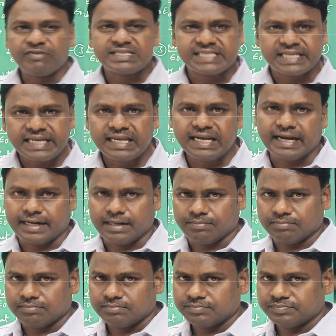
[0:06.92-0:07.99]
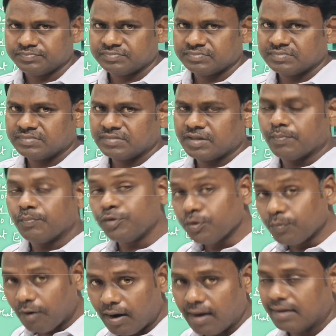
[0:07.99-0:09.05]
of a single atom,
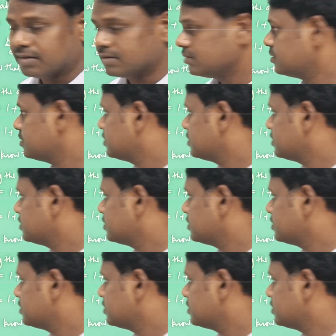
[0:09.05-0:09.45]
mu bar,